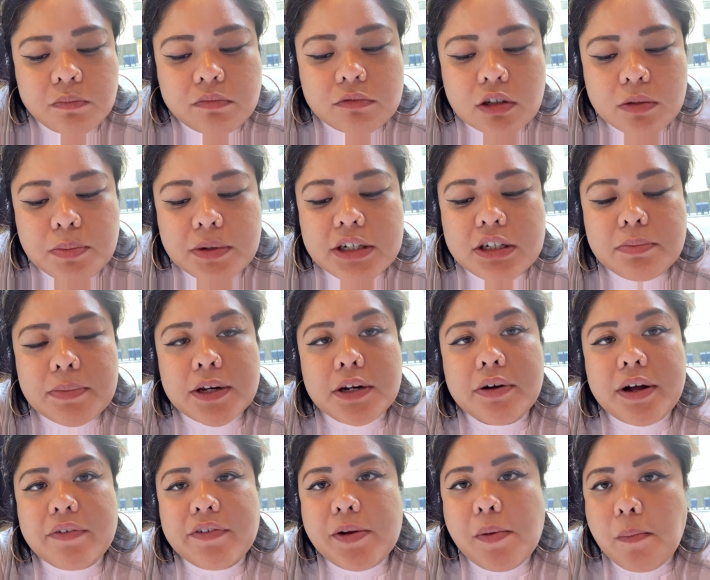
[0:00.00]
Pretty tomato
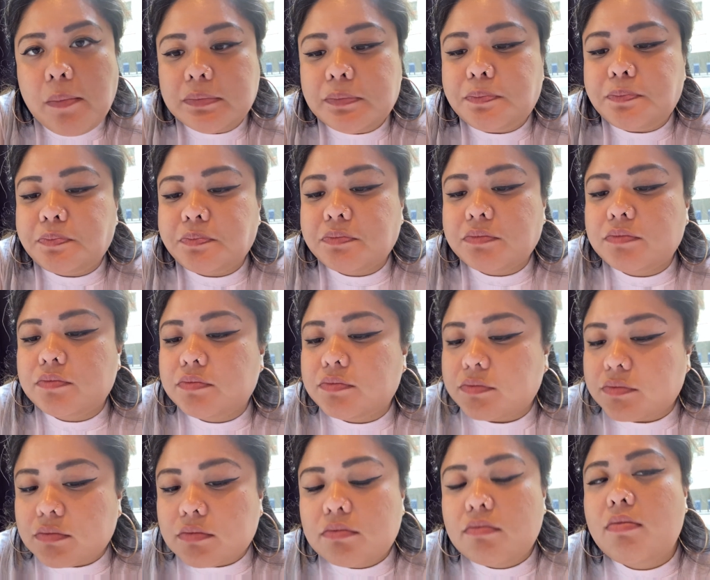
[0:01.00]
heavy.
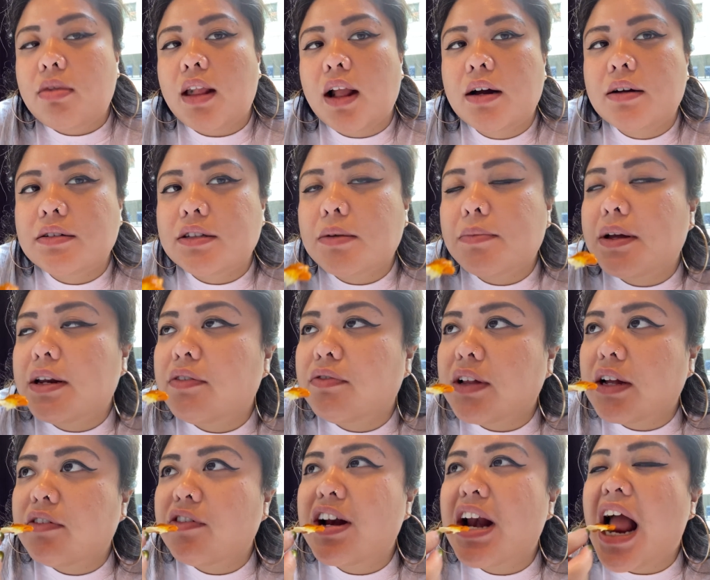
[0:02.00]
Tomato
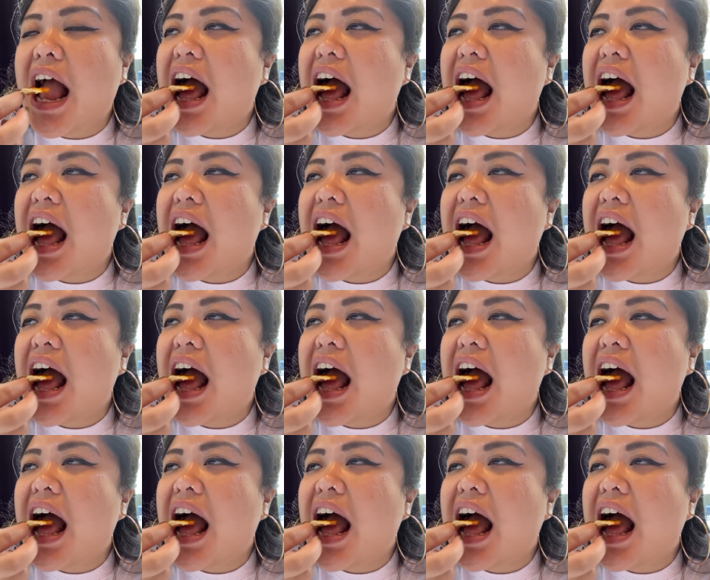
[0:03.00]
flavoring.